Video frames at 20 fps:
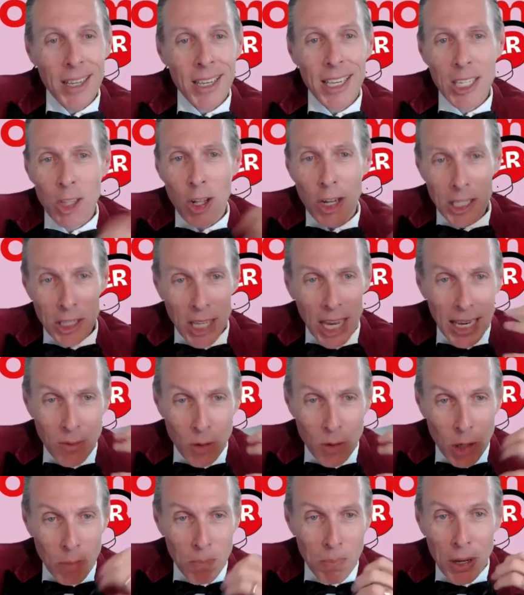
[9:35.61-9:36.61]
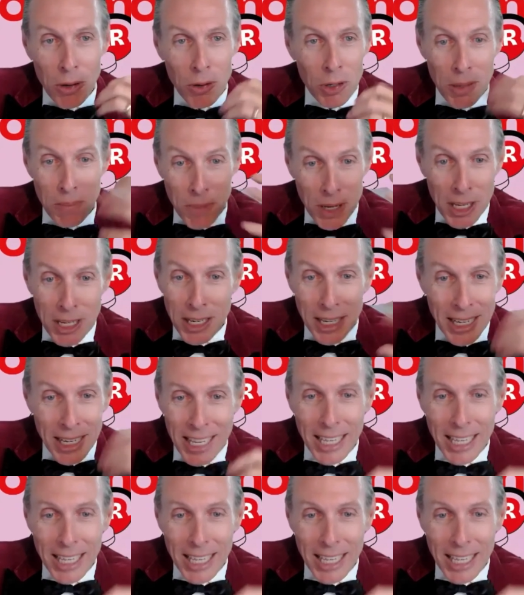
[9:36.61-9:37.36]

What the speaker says: he's like Dave Chappelle comedian.